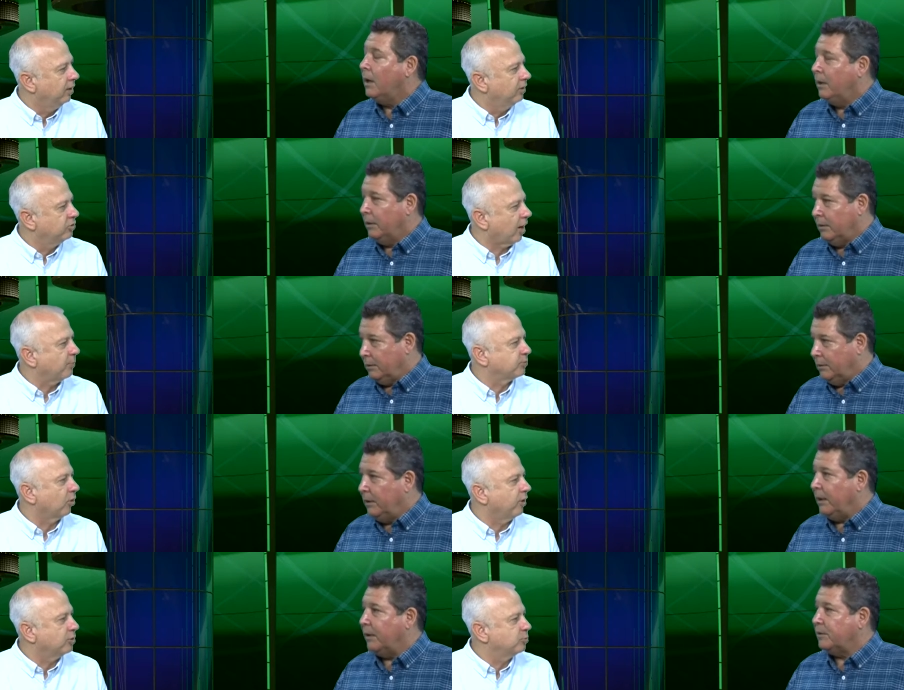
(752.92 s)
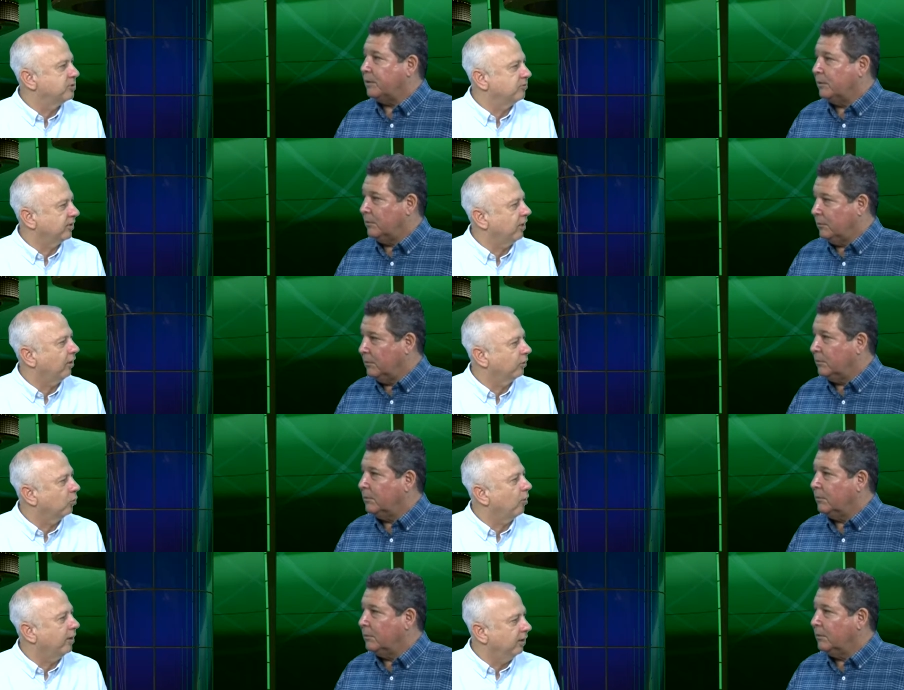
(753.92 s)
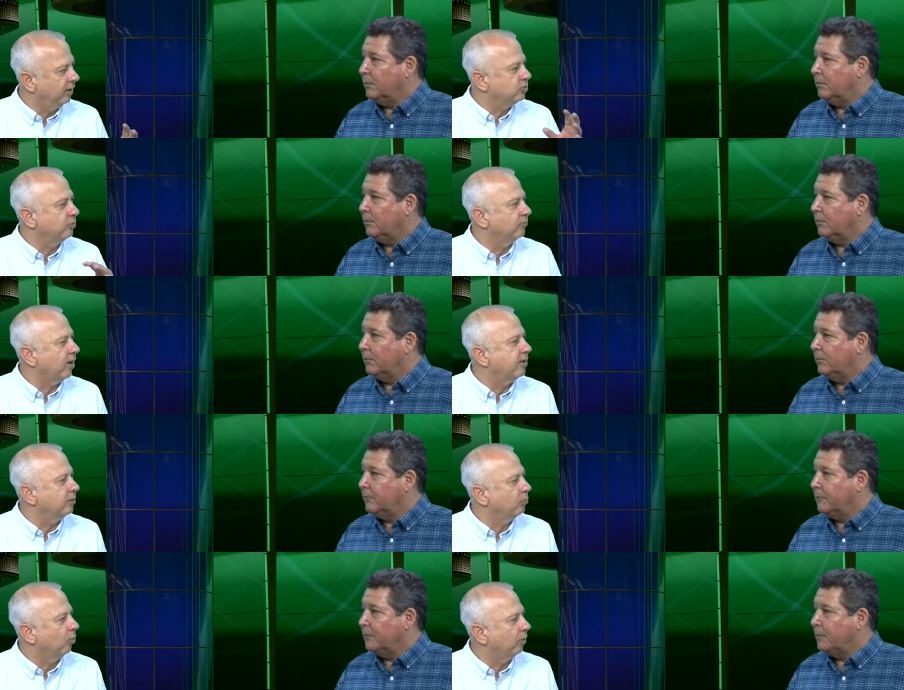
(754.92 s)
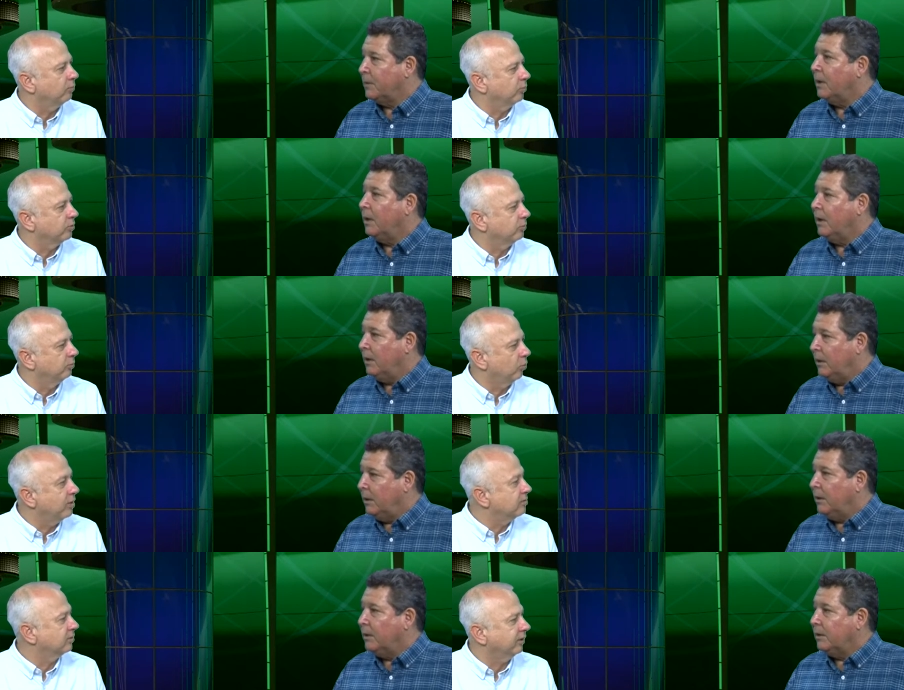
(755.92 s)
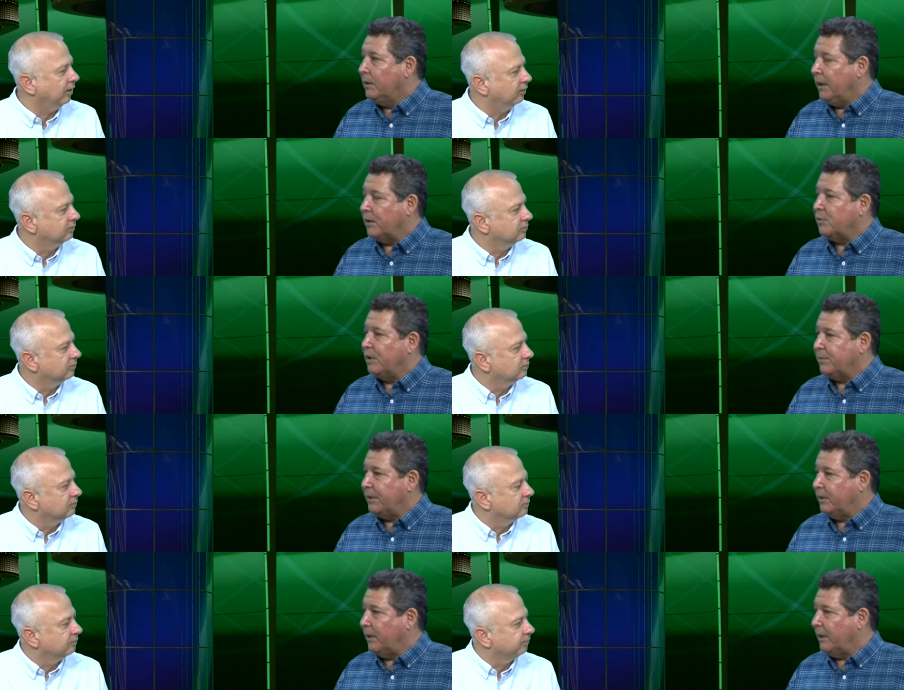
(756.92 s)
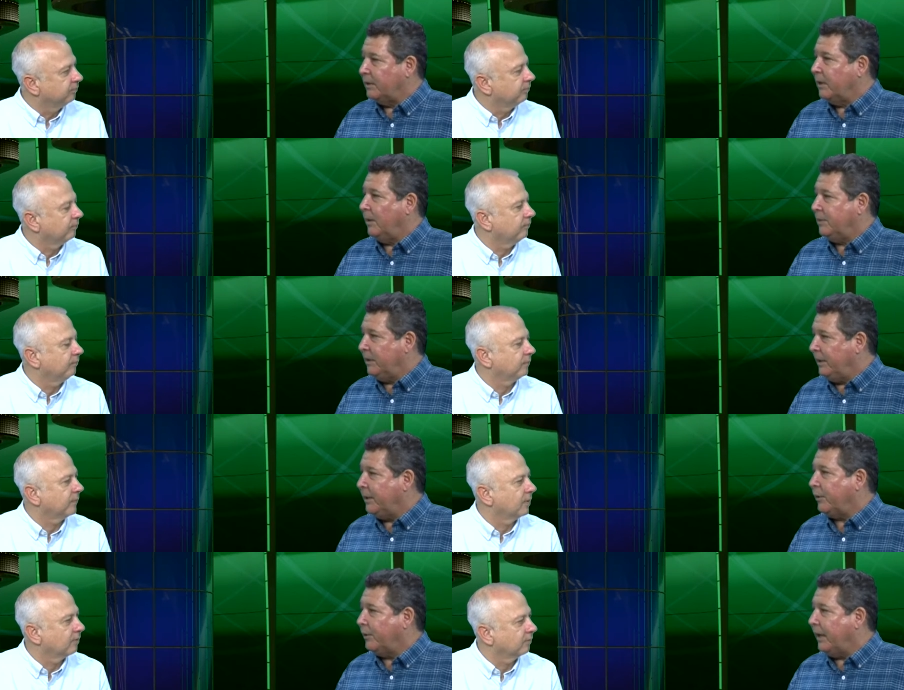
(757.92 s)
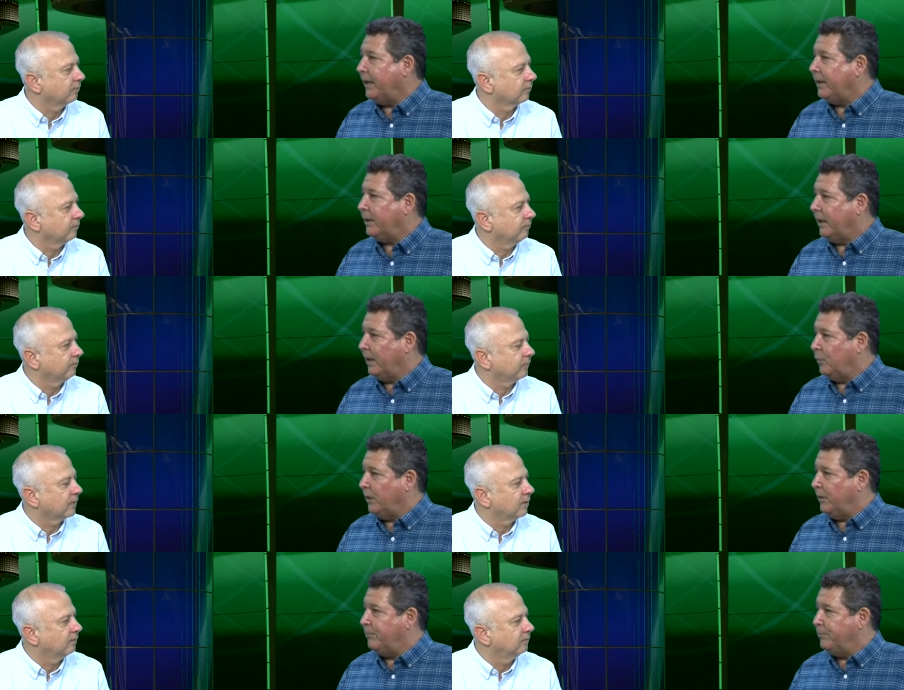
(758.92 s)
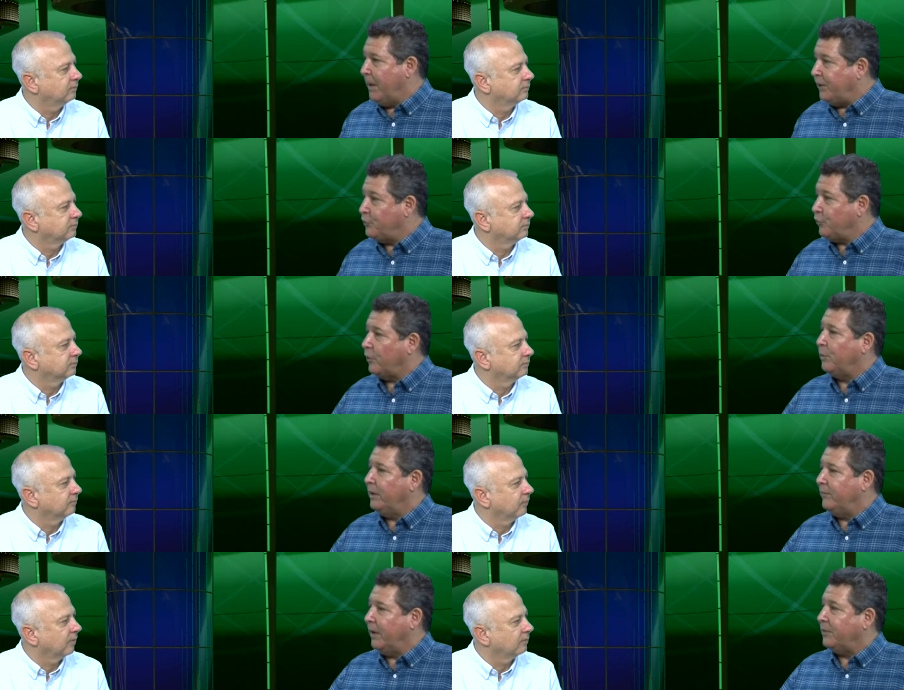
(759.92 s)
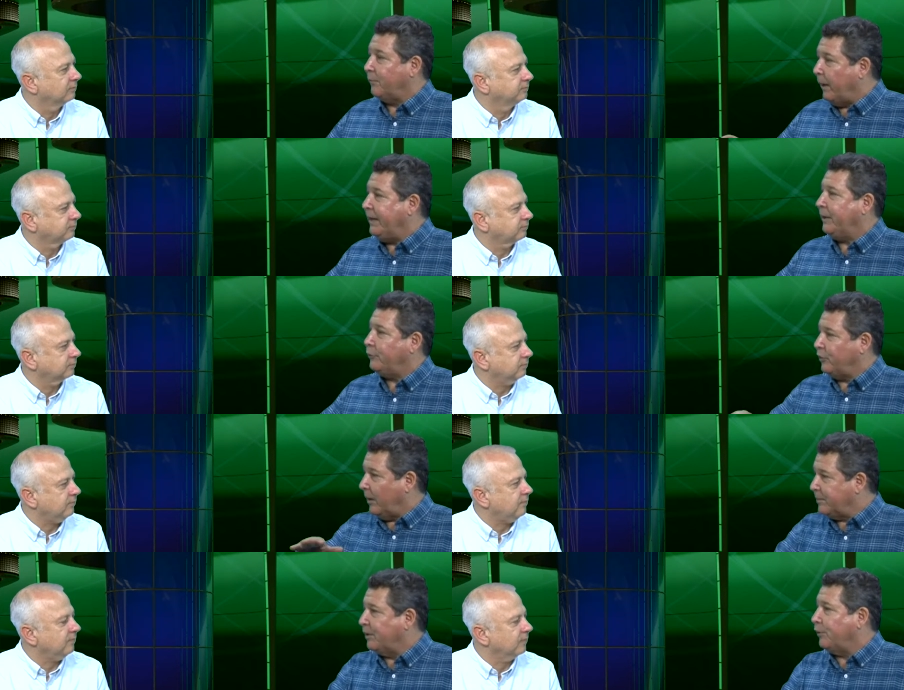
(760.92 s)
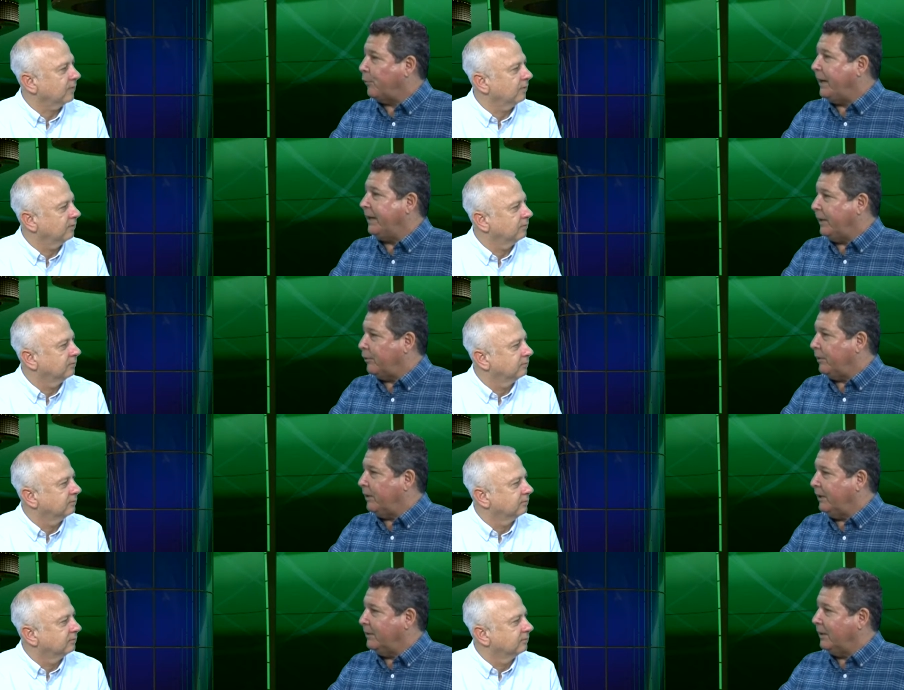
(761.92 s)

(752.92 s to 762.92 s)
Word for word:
Speaker 1: shops are yes. in a specific category, it lets you find it more, more, more easily.
Speaker 2: Yes, we spend a lot of time cleaning our data and we make sure we get the radiator shops under radiator and